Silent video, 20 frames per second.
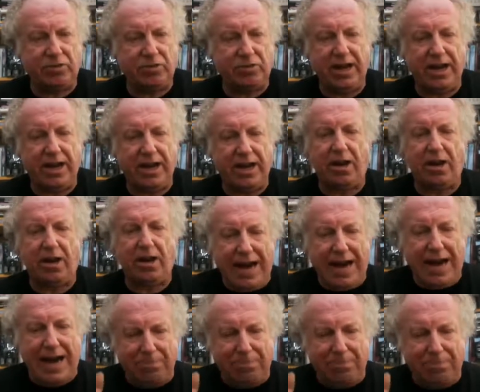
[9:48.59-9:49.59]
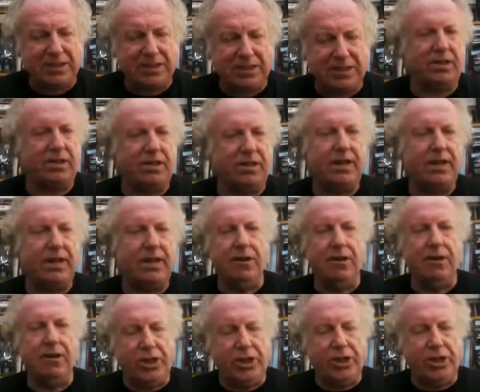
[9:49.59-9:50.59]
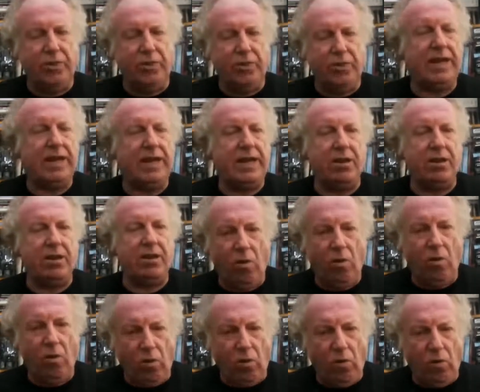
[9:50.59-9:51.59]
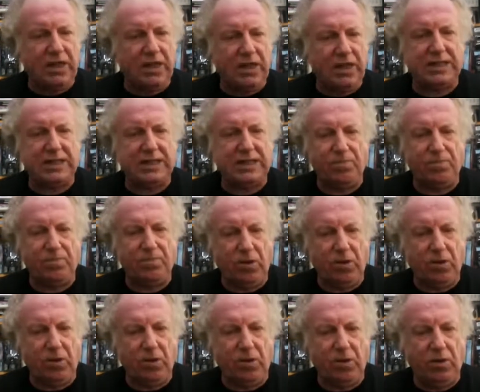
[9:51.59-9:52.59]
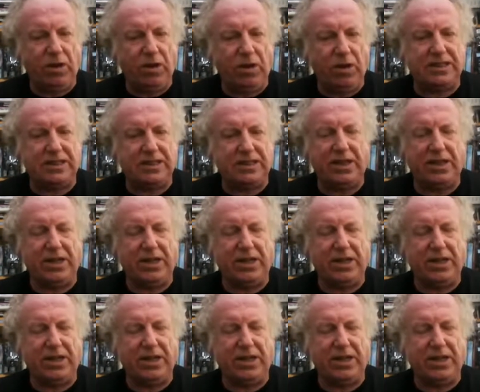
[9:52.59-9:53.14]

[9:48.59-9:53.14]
They are absolutely tuned in on all of this, all of this subject.